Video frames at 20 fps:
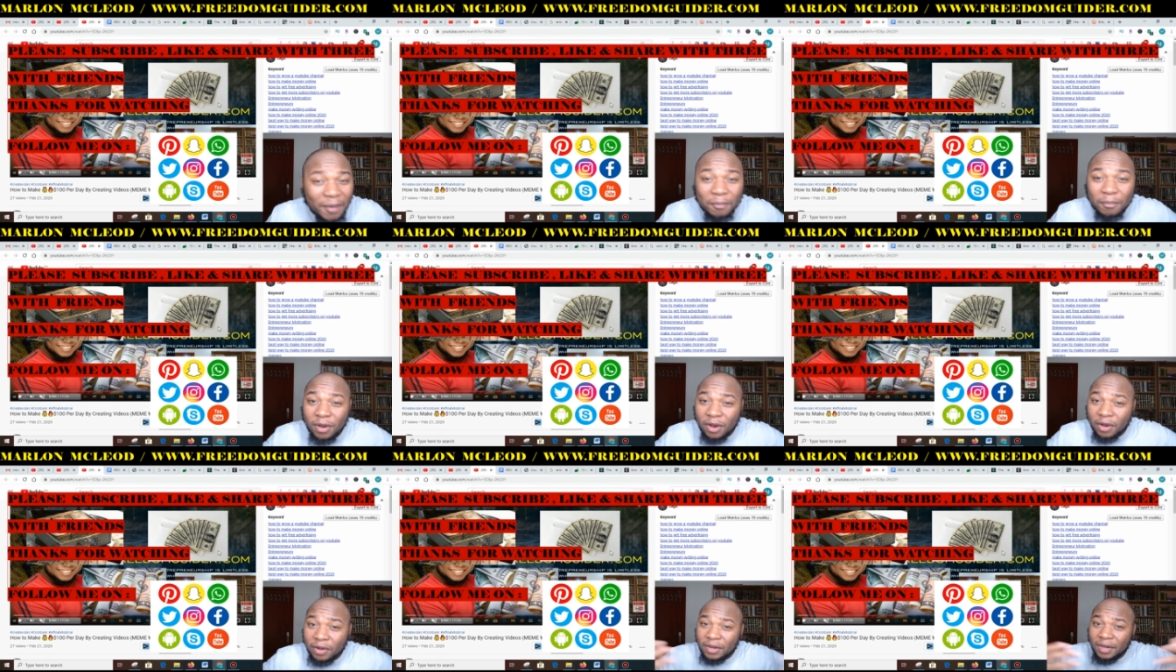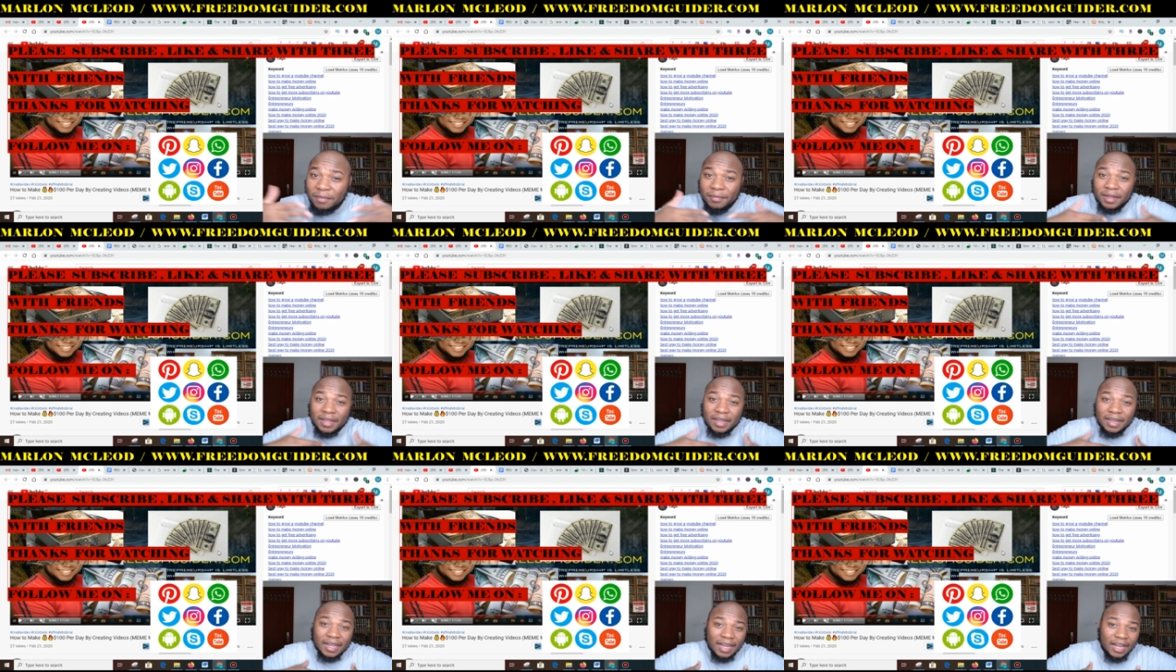Marlon
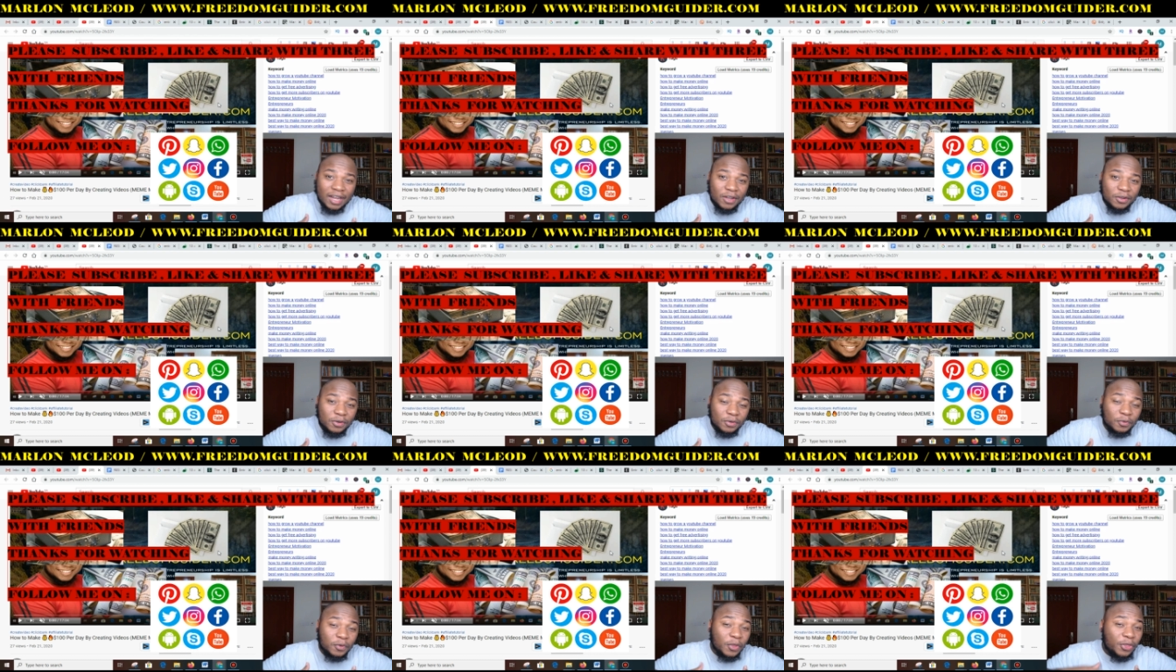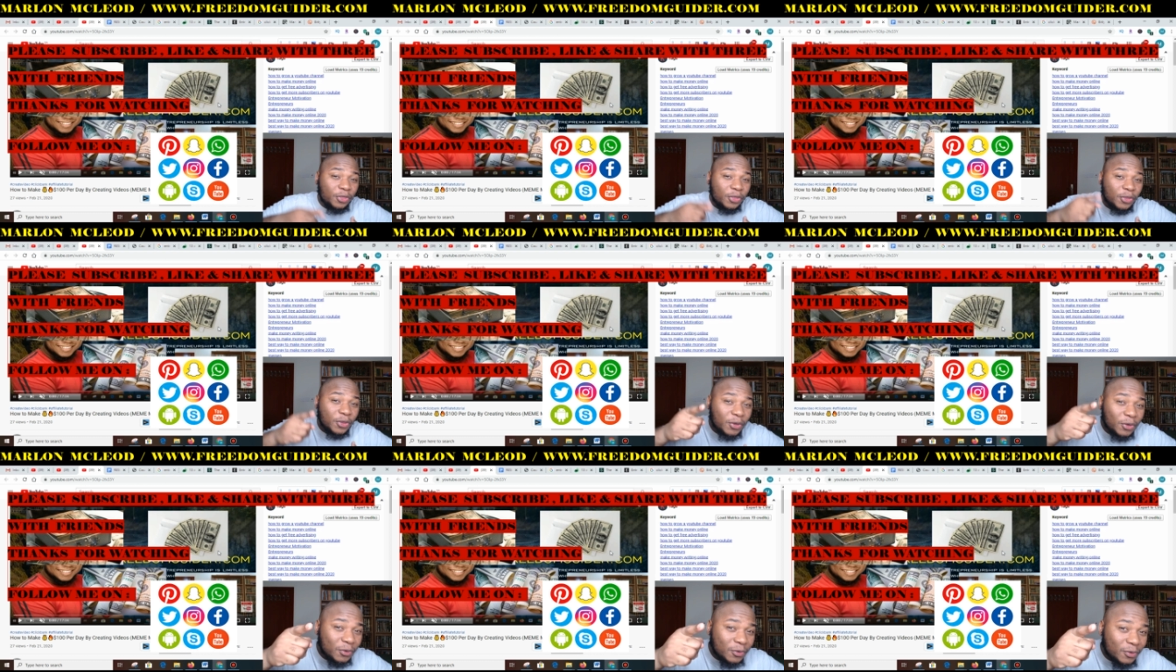McLeod with
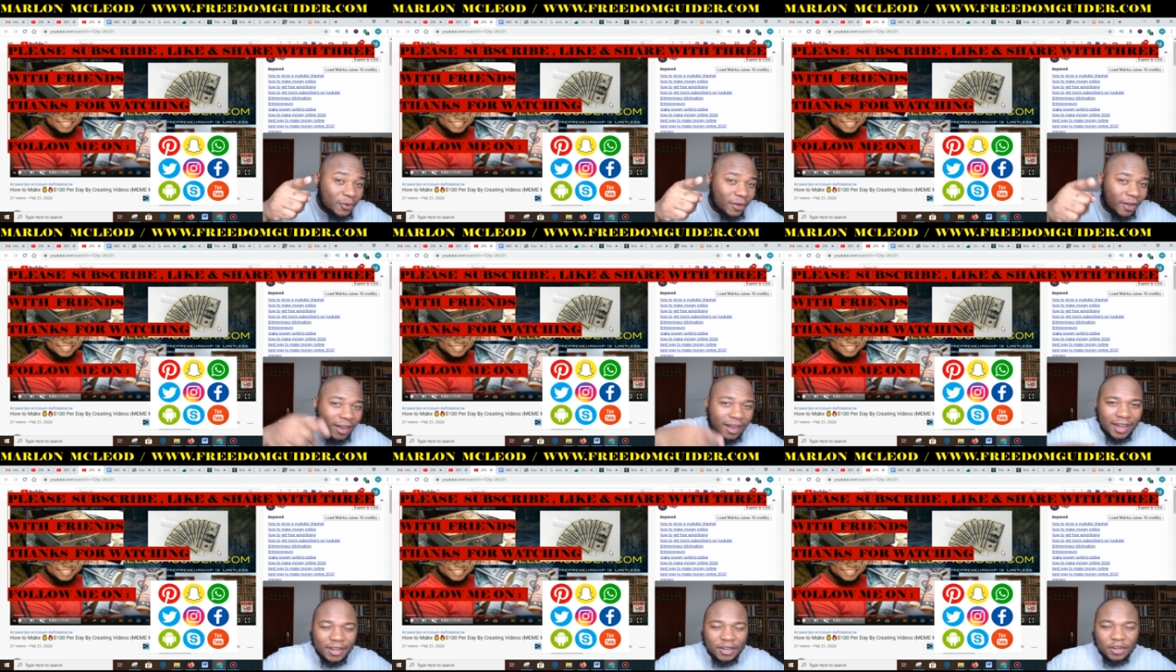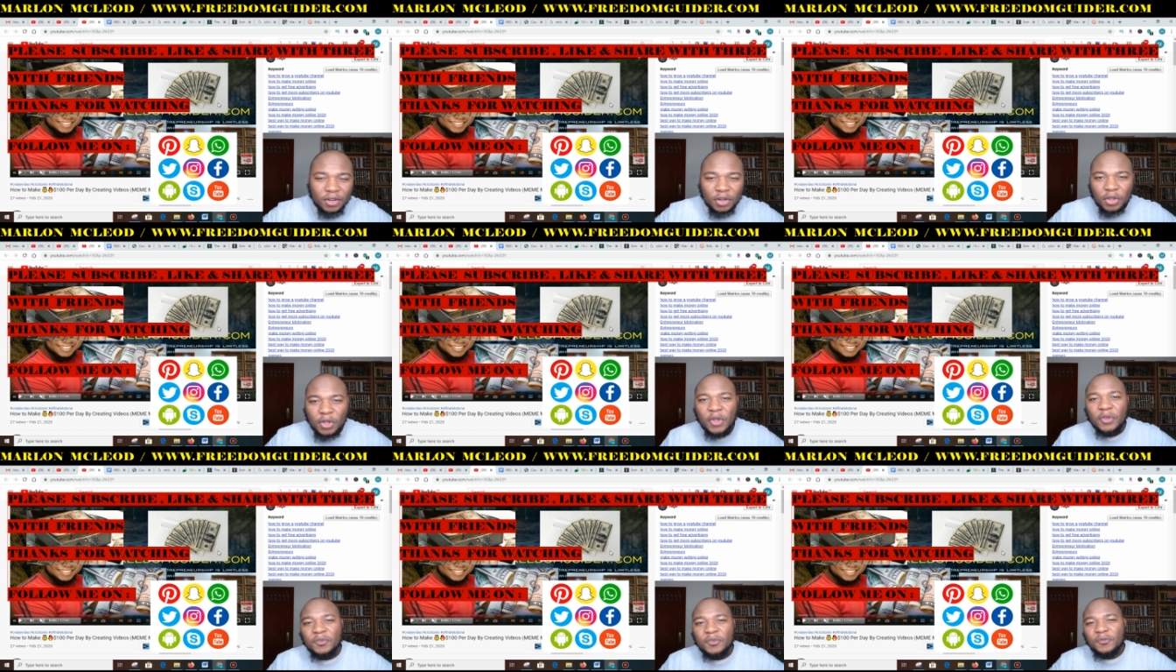you
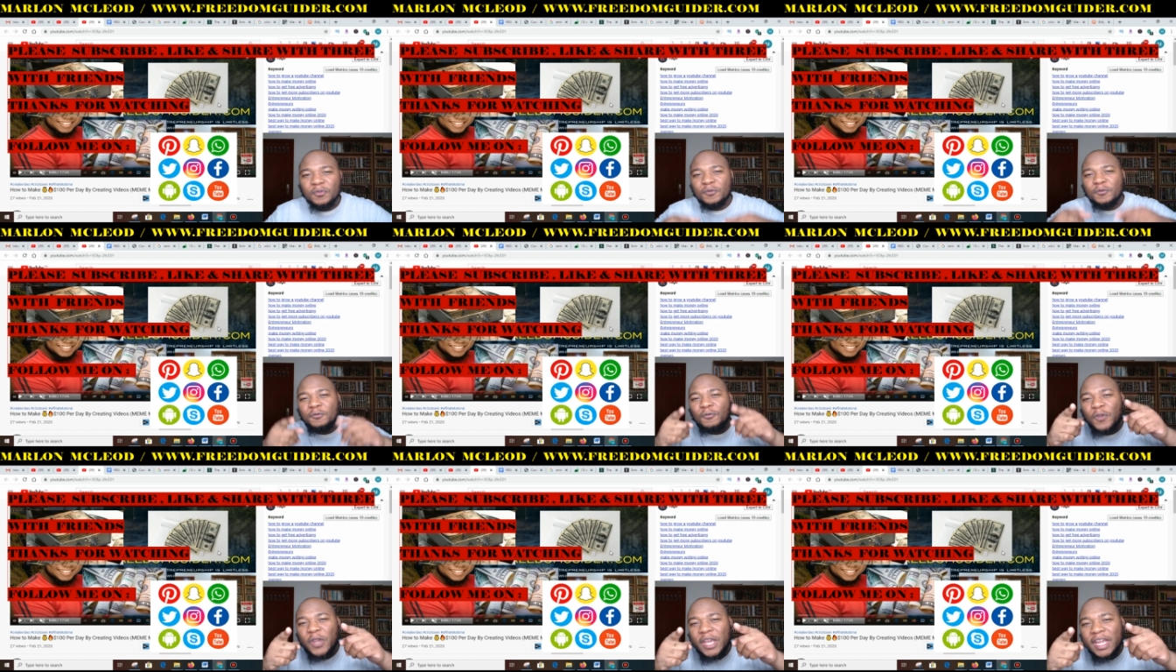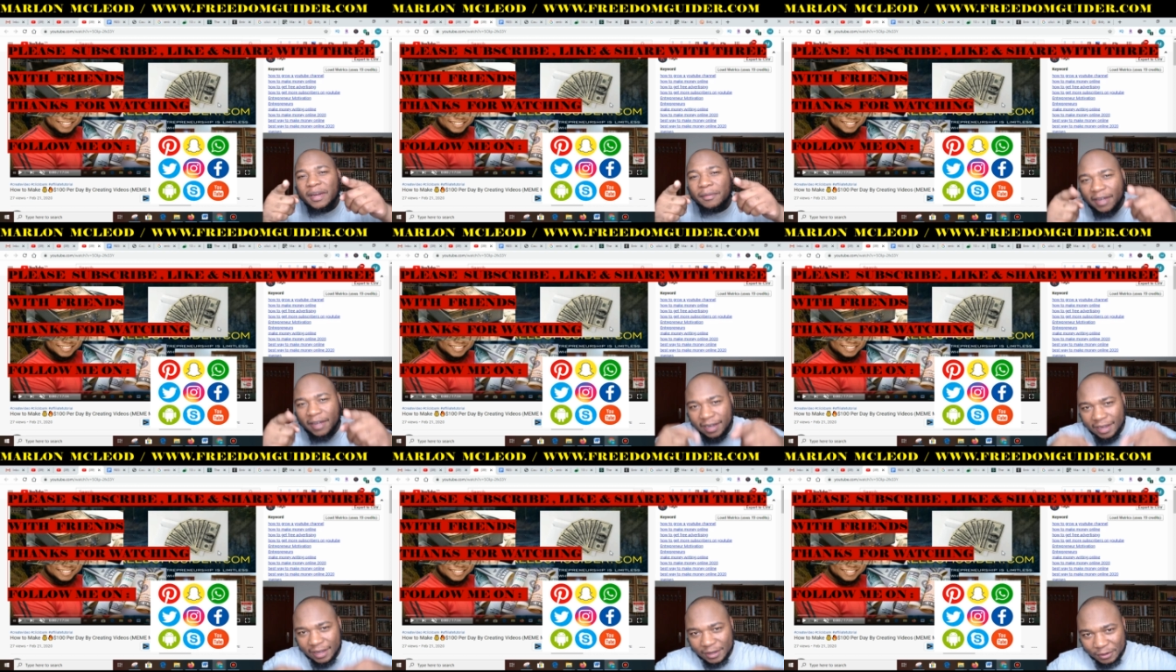on
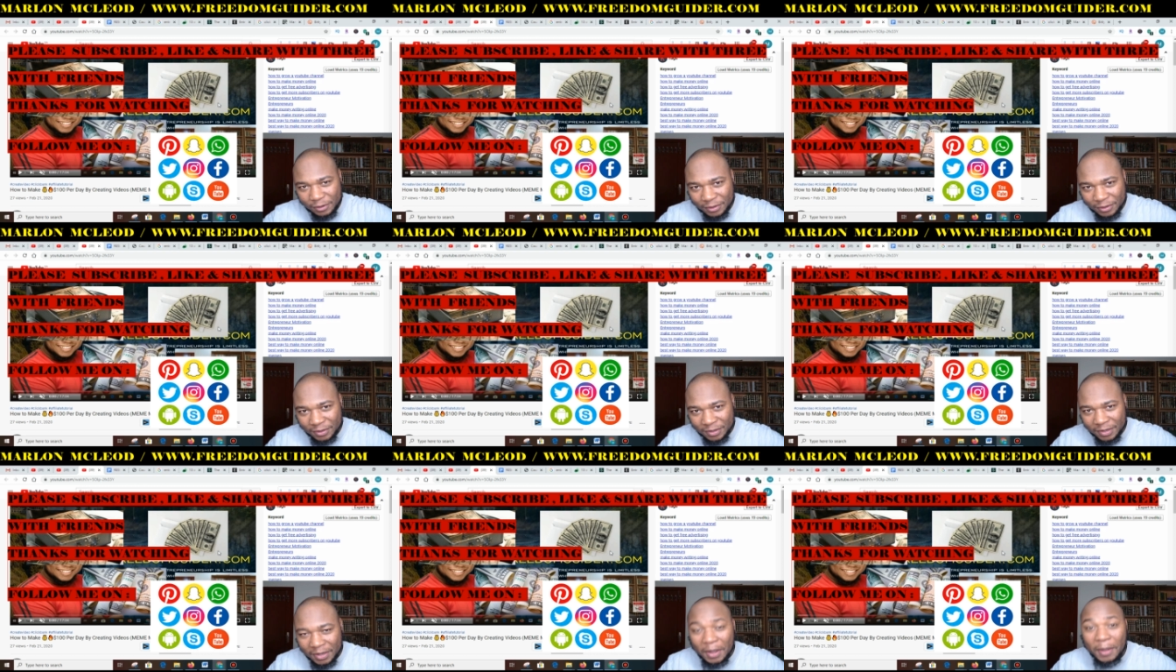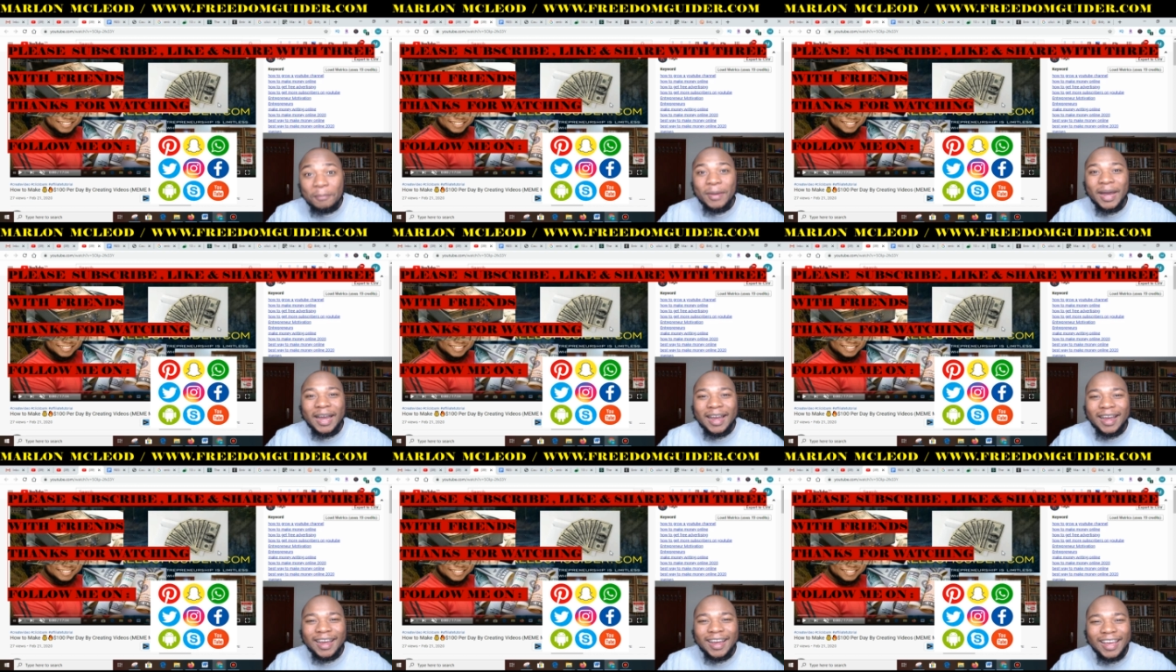Freedom Guider.
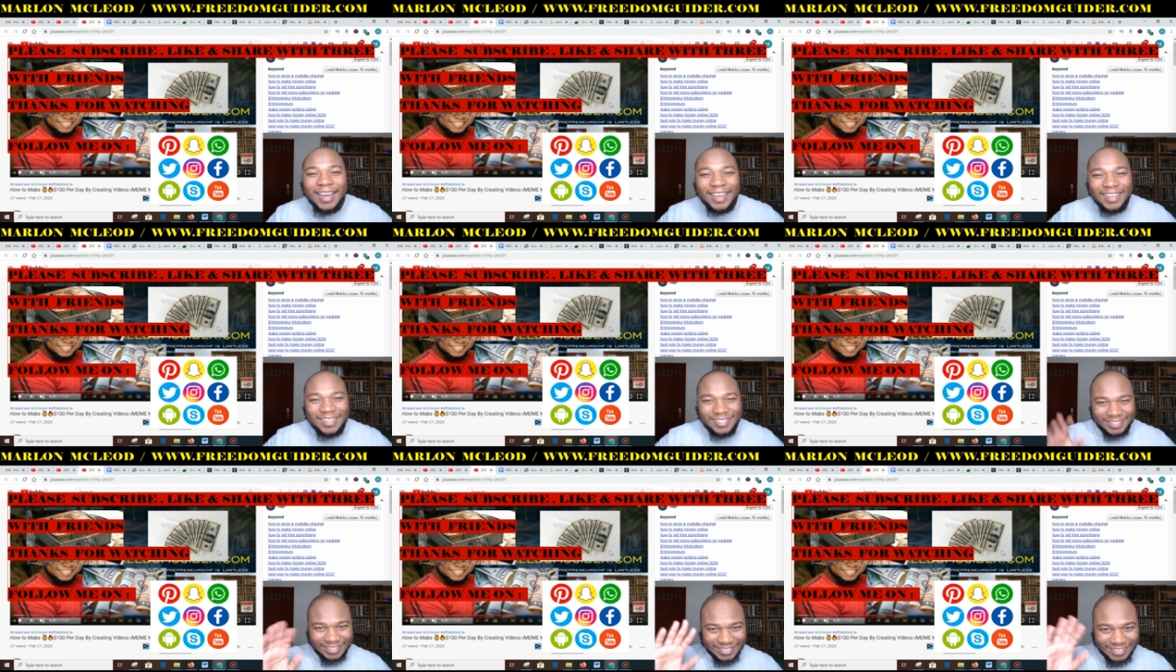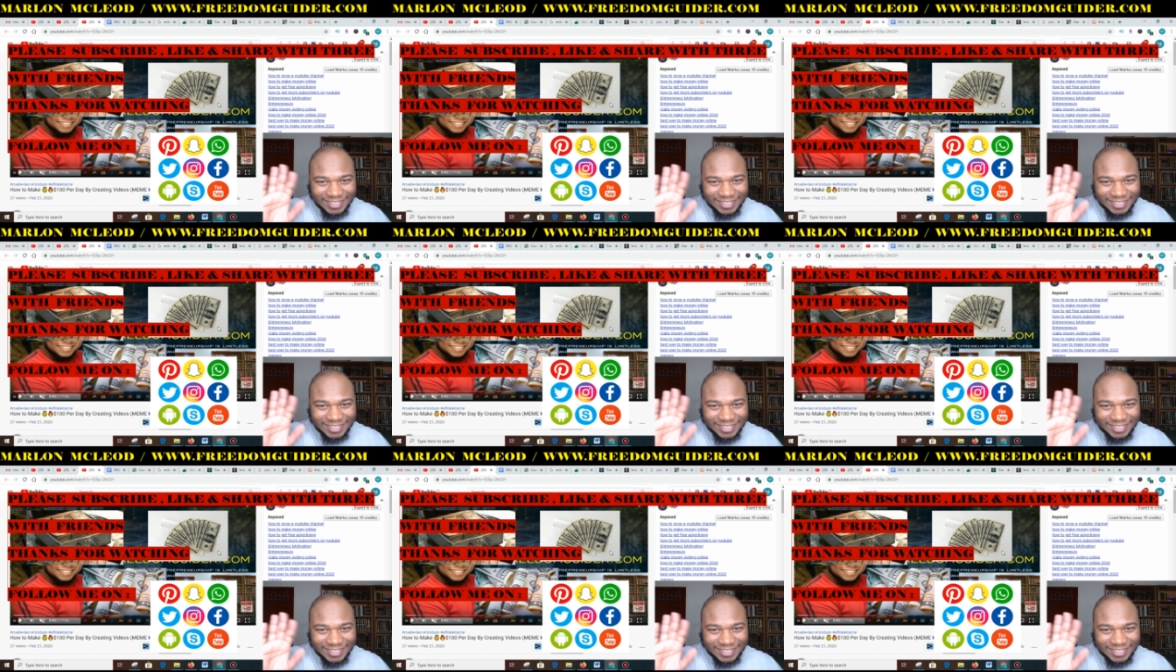Bye.